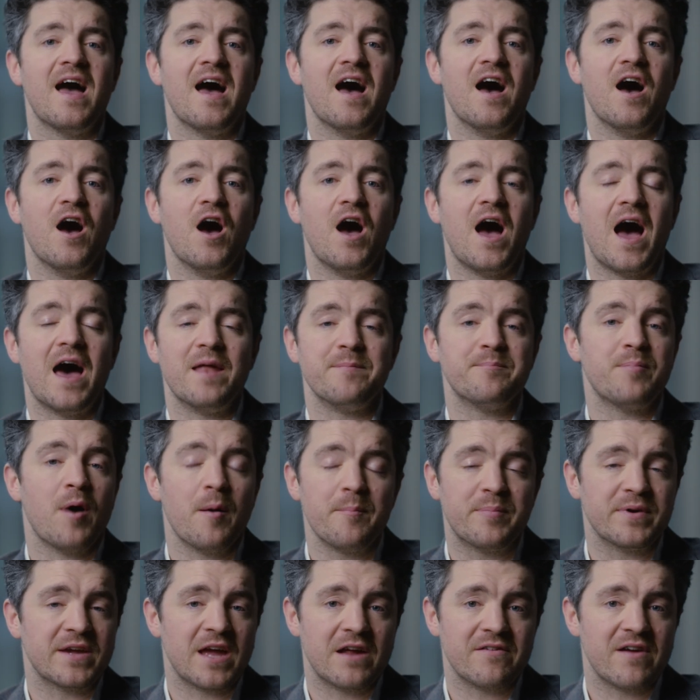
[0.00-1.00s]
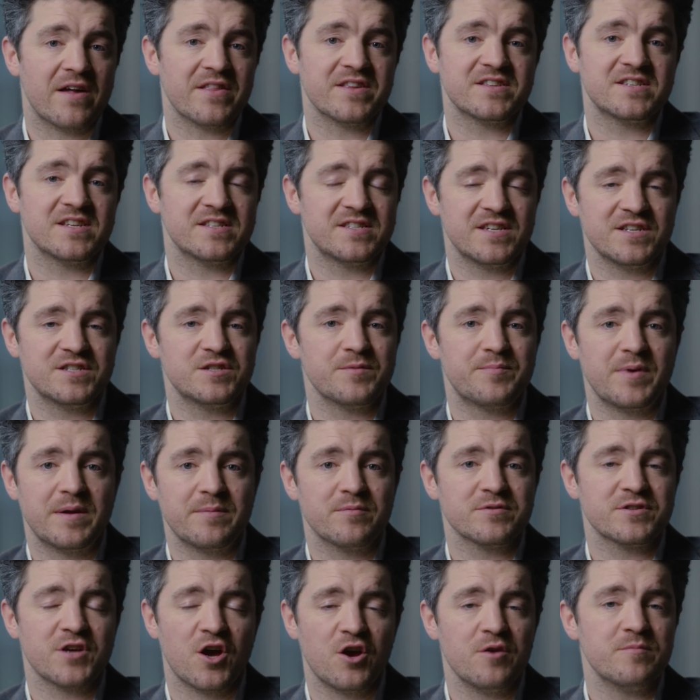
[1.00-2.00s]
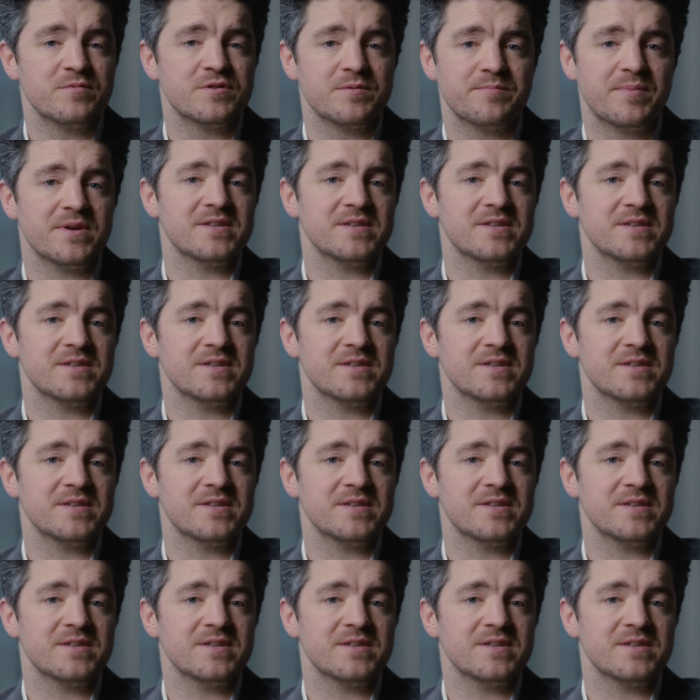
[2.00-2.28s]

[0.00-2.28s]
and pumping it around the city to people's homes and